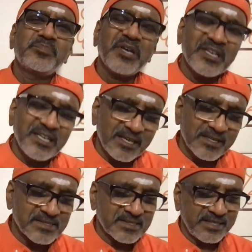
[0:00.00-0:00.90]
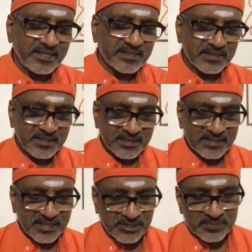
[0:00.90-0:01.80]
perilous state.
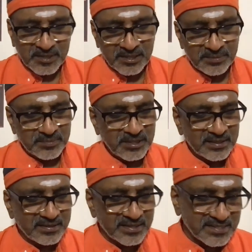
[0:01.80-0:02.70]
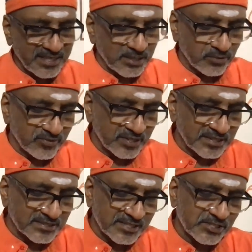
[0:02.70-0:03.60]
Kashmalam, this kind of a
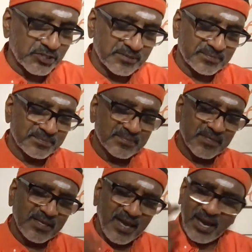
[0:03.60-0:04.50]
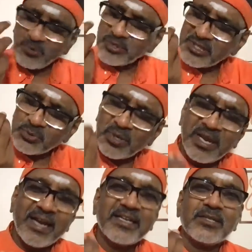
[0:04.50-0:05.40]
dejection. How did you
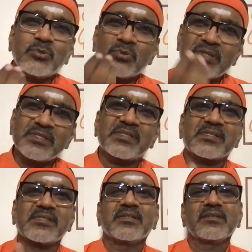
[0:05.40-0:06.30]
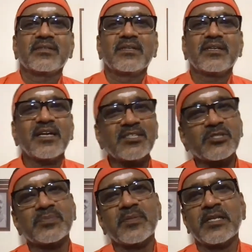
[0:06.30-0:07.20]
land into this
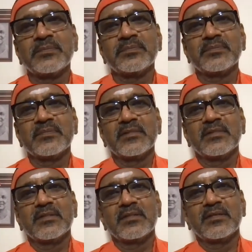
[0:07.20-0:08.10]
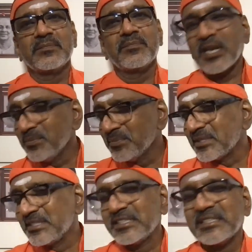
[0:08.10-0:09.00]
Kashmalam? Malam,
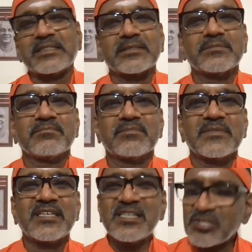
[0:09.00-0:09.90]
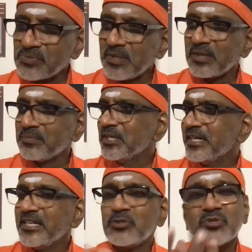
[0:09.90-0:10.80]
dirt. Kashmalam,
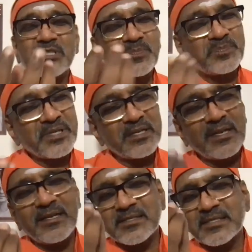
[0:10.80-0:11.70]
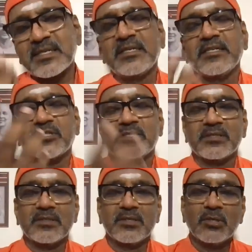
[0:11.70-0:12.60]
into this perilous condition.
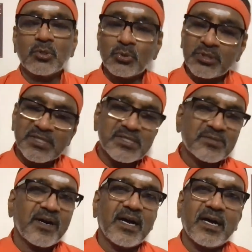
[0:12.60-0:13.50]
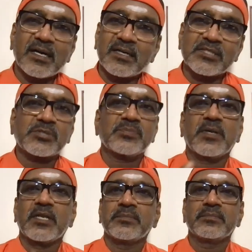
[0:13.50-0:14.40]
Kutastva
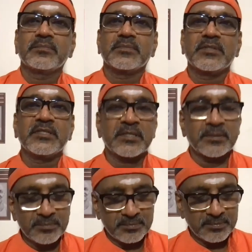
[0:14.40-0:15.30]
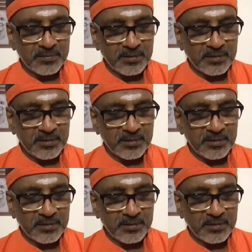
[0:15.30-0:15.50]
Kashmalam idam.